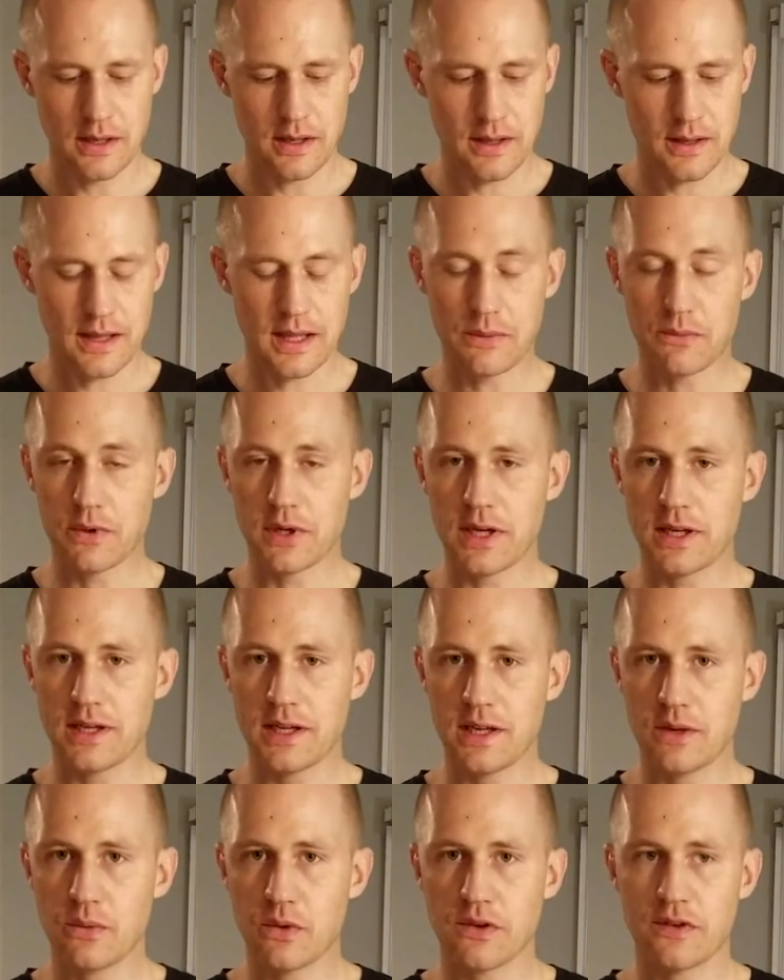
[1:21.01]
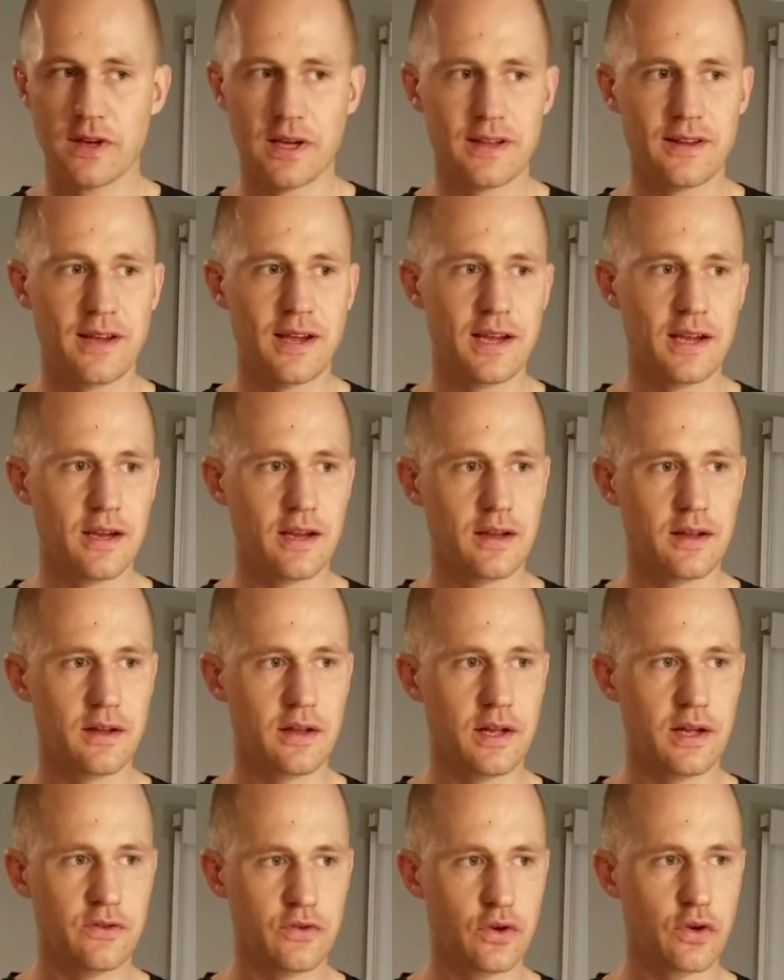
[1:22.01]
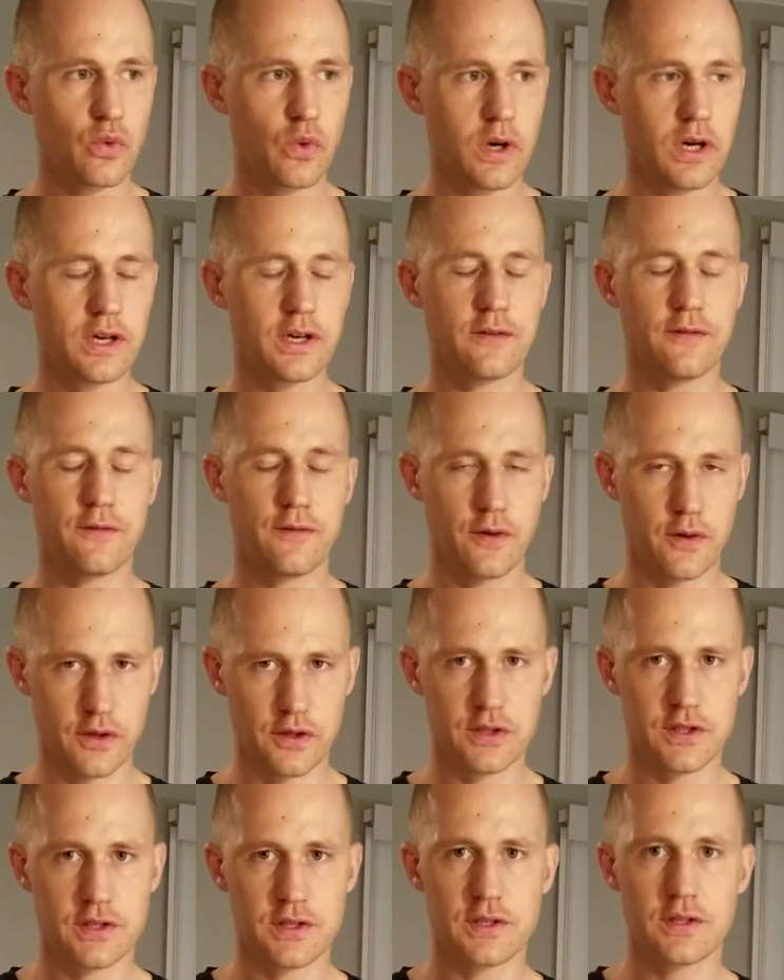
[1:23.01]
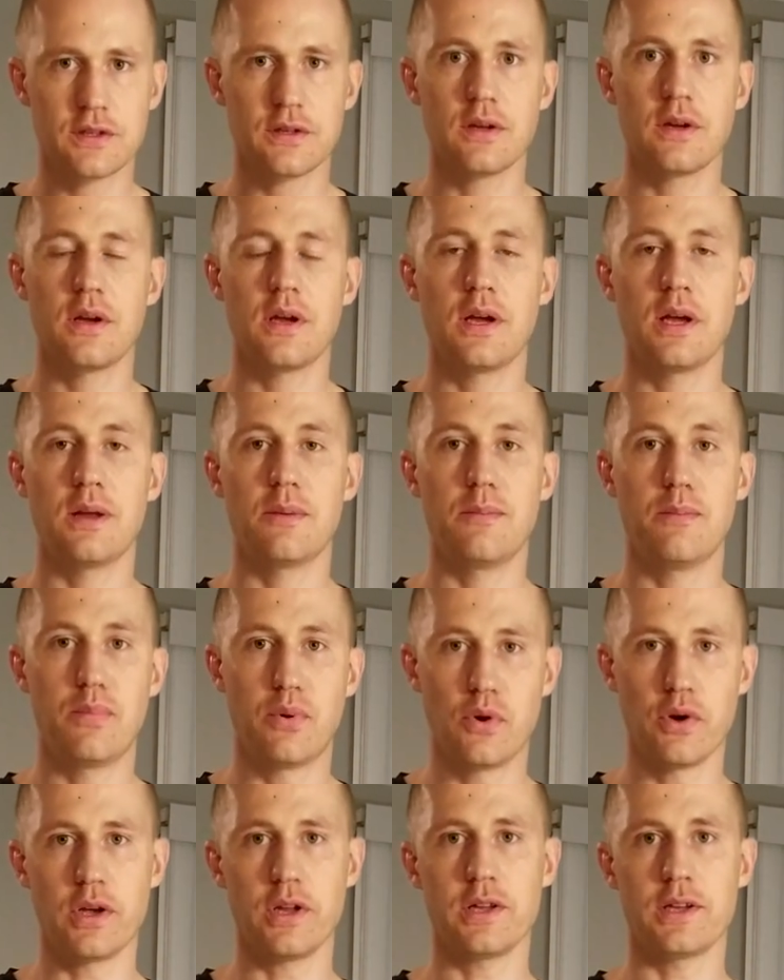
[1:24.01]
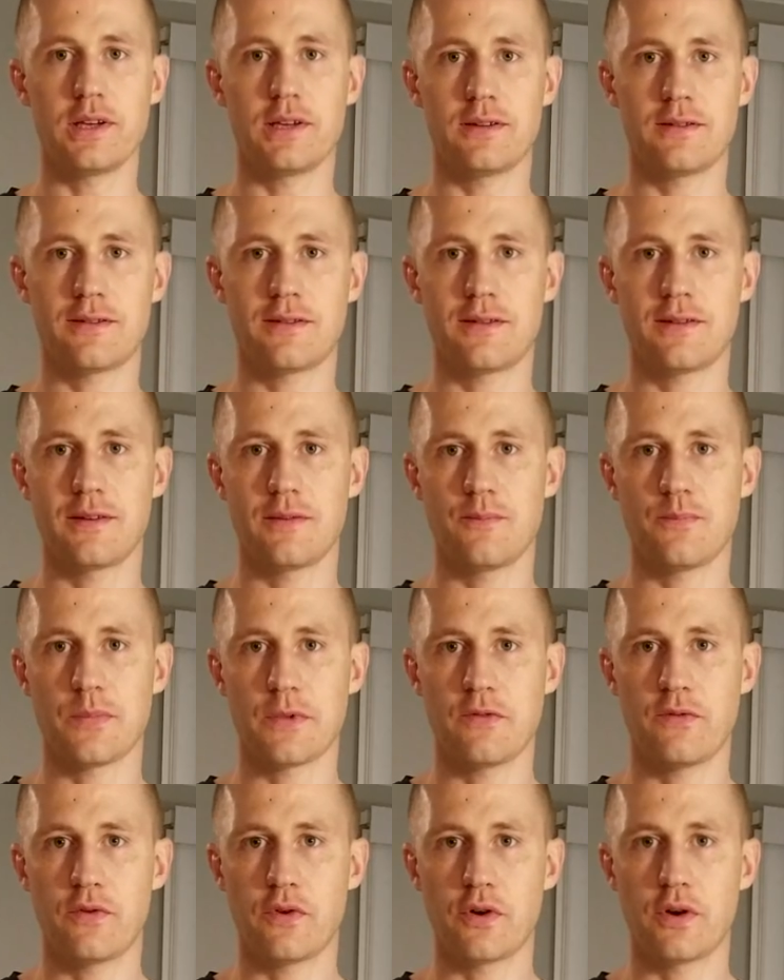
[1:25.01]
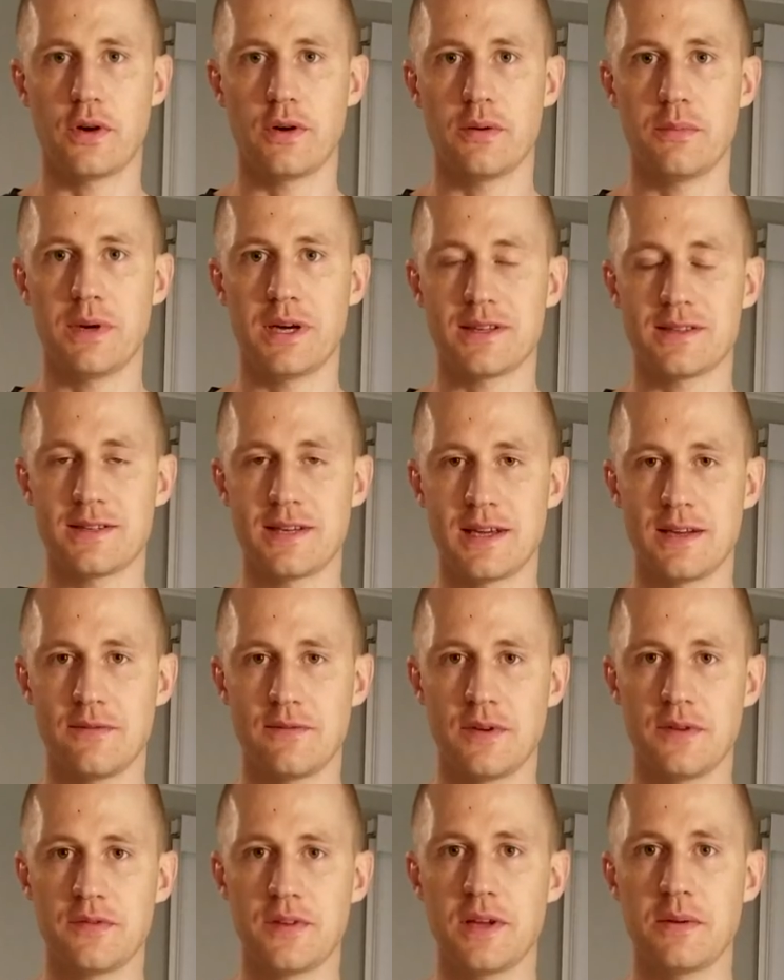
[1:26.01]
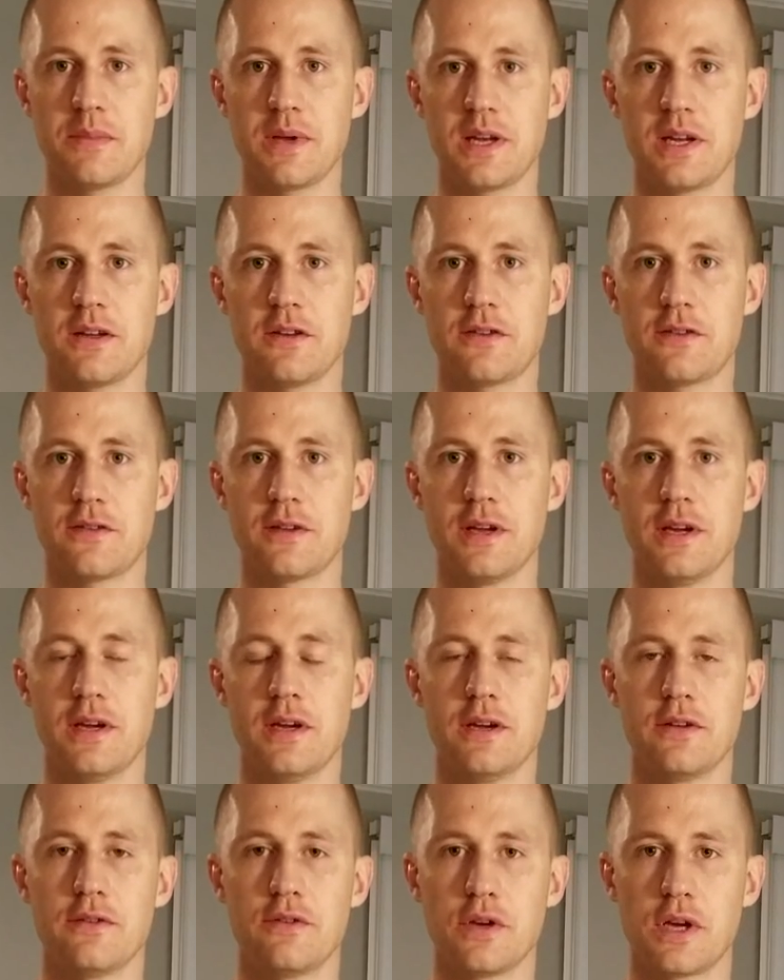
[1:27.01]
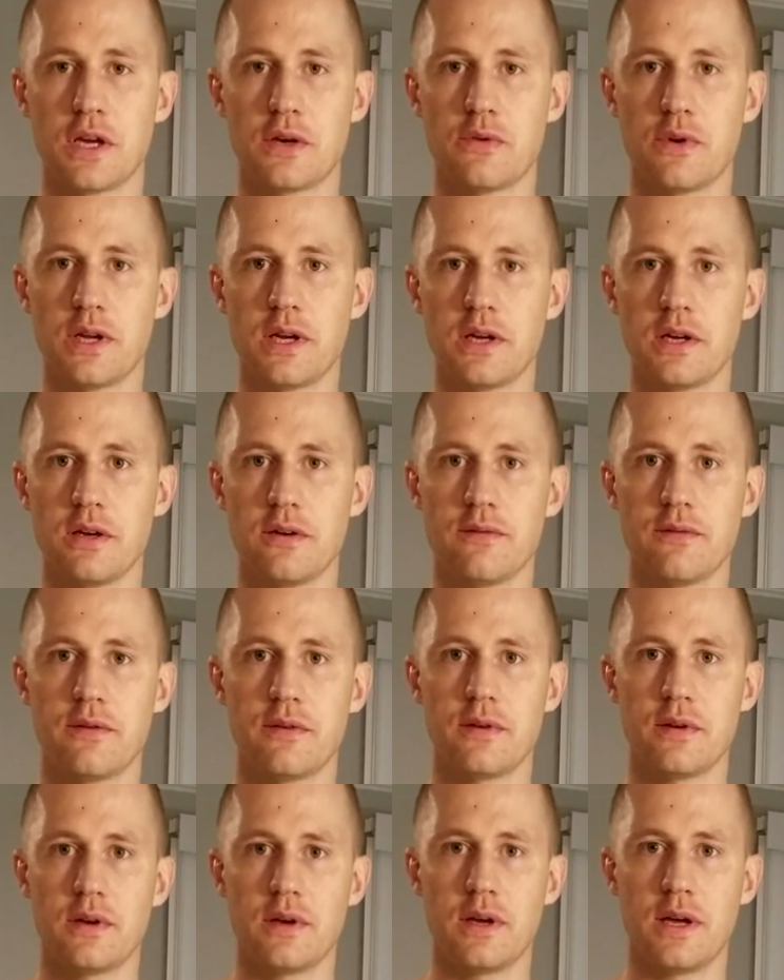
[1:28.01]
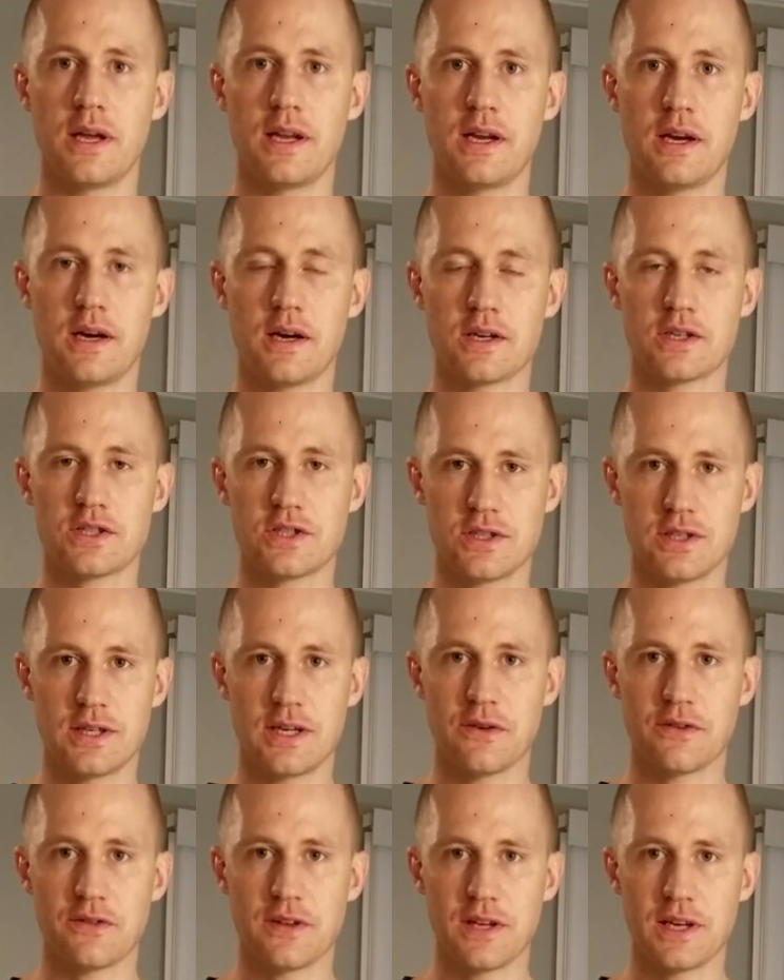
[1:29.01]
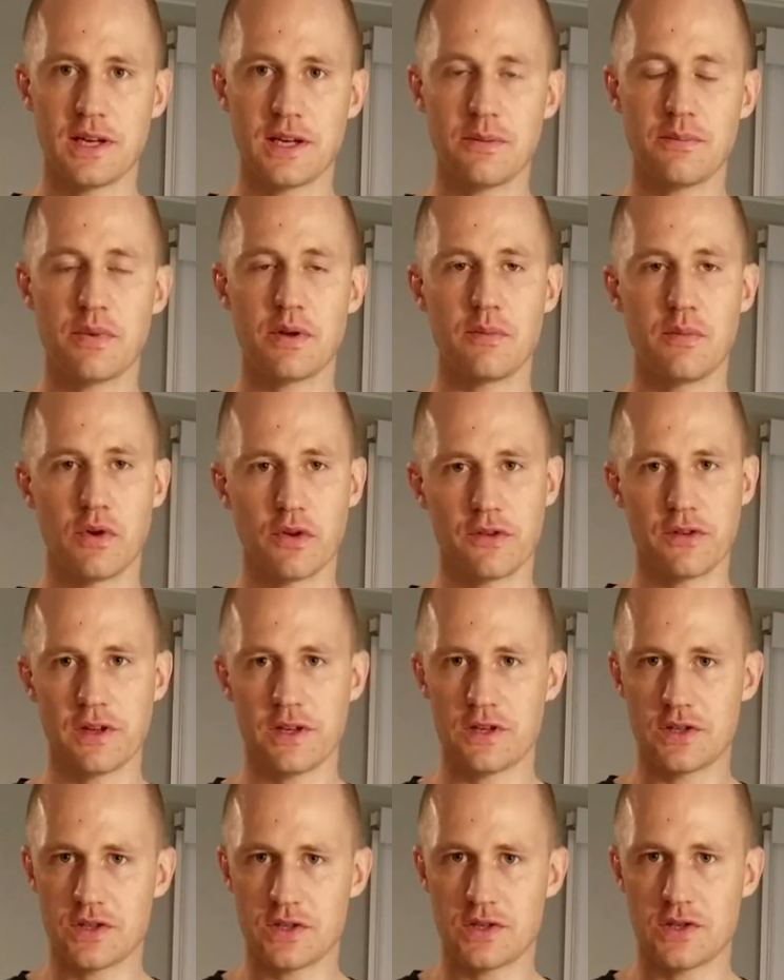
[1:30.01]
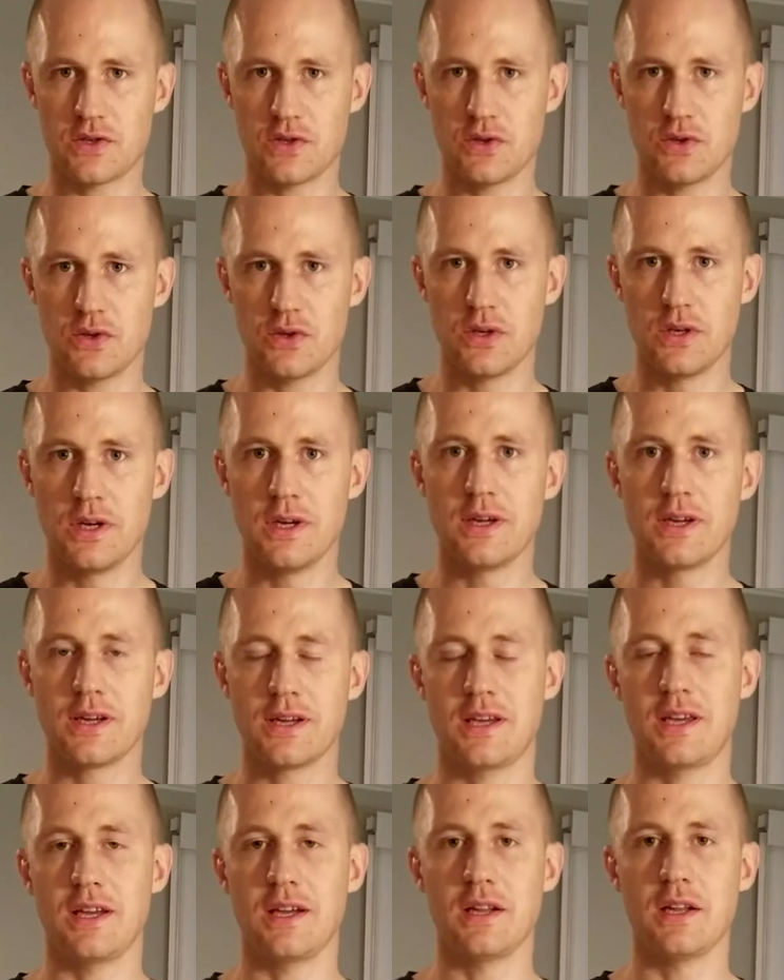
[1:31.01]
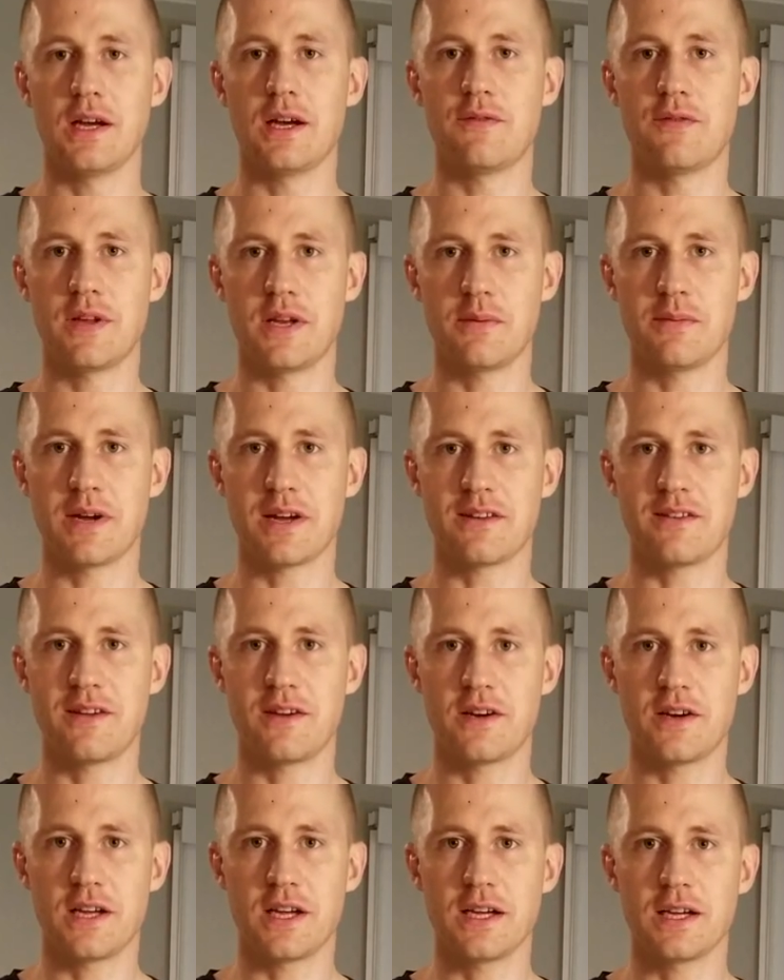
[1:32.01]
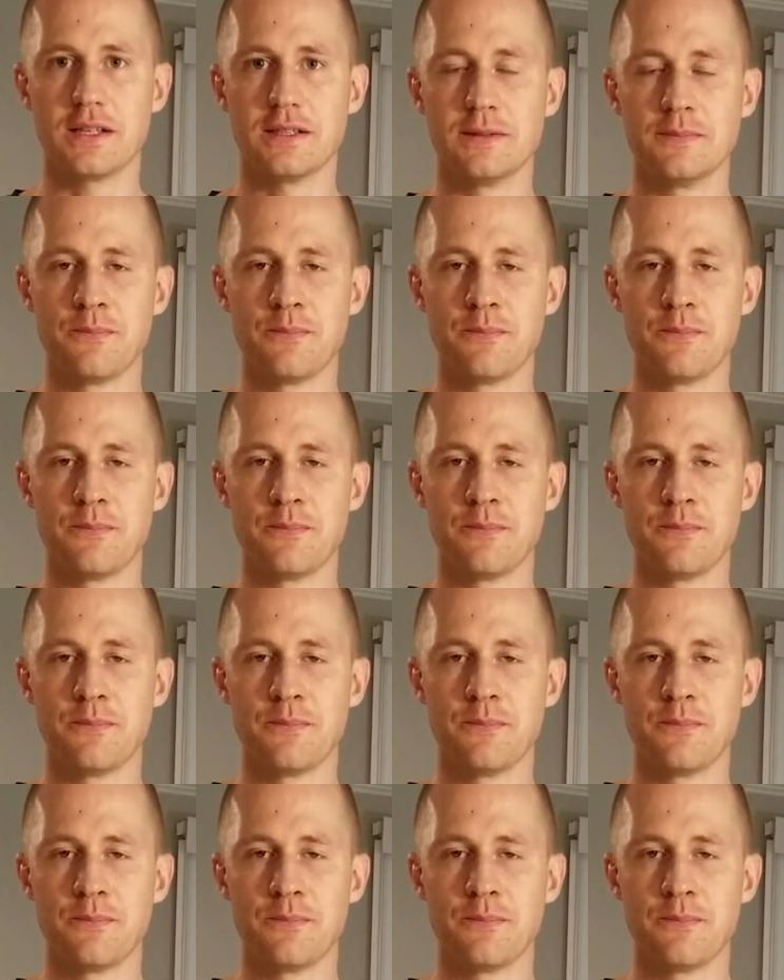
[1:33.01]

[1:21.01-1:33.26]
Then what I did was I took water first and boiled it for about 10-15 minutes to get rid of any oxygen that was in it, but mostly just to kill off any bacteria.